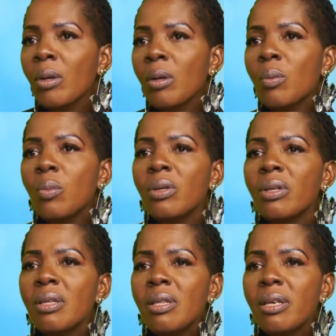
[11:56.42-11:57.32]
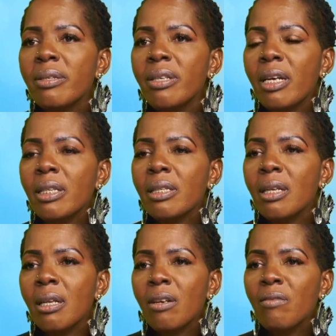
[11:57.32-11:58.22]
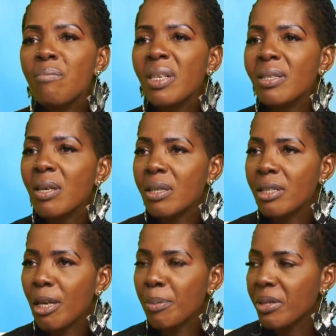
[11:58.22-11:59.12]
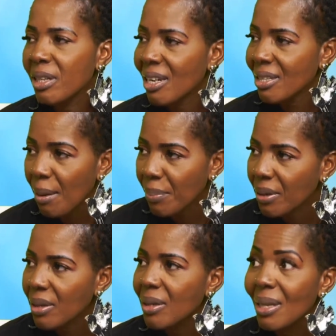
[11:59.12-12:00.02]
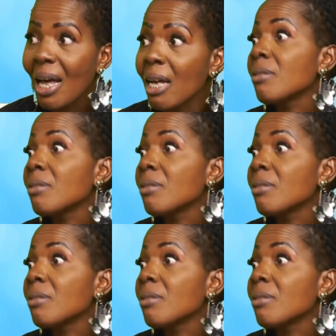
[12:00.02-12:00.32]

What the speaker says: One of the things that is a lot of misconception that has happened in the last